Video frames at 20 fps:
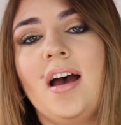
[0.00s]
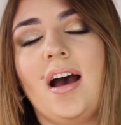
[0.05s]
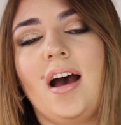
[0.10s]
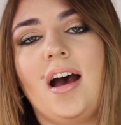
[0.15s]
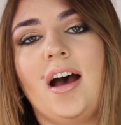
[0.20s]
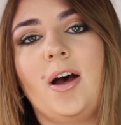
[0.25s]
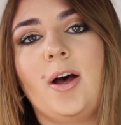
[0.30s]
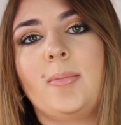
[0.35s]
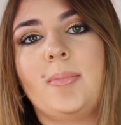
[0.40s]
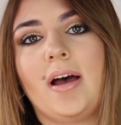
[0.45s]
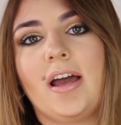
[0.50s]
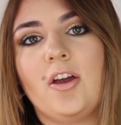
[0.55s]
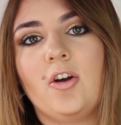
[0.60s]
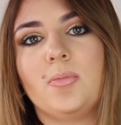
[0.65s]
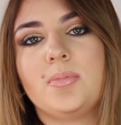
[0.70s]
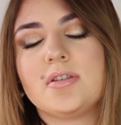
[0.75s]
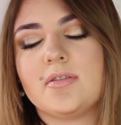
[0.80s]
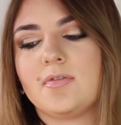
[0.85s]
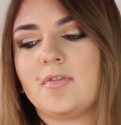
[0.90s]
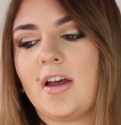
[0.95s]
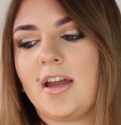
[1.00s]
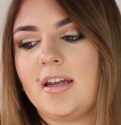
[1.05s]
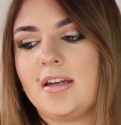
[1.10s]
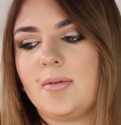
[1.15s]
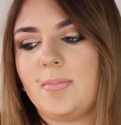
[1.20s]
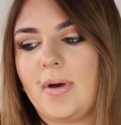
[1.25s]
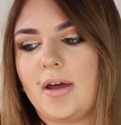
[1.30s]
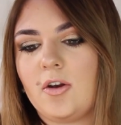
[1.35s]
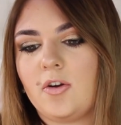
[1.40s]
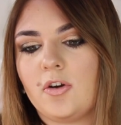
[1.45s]
I hope to find
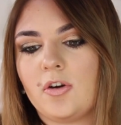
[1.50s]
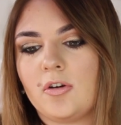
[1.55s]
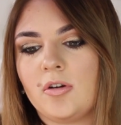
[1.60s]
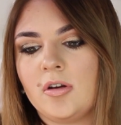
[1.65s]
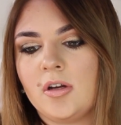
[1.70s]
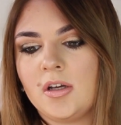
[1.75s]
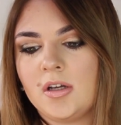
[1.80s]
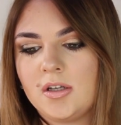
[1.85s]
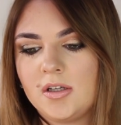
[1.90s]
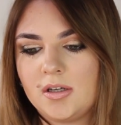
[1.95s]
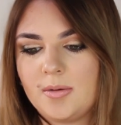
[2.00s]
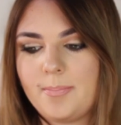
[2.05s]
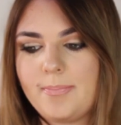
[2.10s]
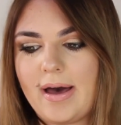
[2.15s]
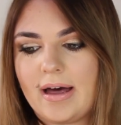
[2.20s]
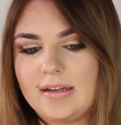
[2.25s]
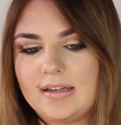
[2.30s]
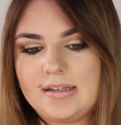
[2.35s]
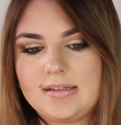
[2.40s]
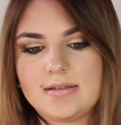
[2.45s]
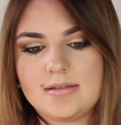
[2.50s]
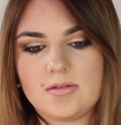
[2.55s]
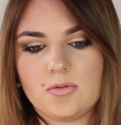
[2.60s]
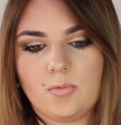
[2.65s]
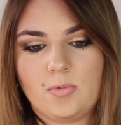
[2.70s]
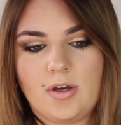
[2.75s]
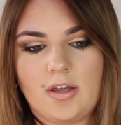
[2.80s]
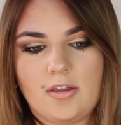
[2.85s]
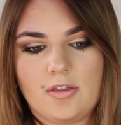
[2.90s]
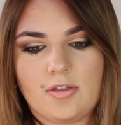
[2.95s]
a better balance
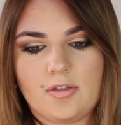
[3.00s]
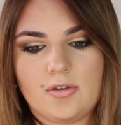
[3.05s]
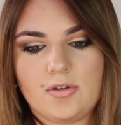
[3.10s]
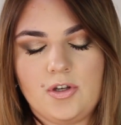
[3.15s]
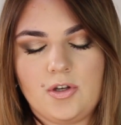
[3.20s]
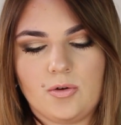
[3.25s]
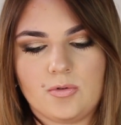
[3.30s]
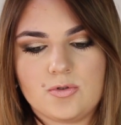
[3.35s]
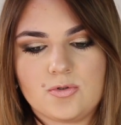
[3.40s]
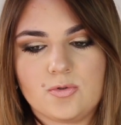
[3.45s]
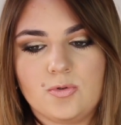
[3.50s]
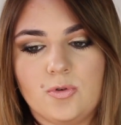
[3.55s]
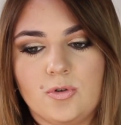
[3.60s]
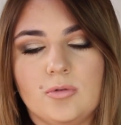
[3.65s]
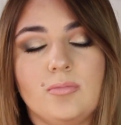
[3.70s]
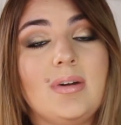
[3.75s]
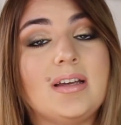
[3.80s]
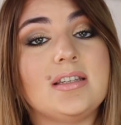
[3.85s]
with, you know, school.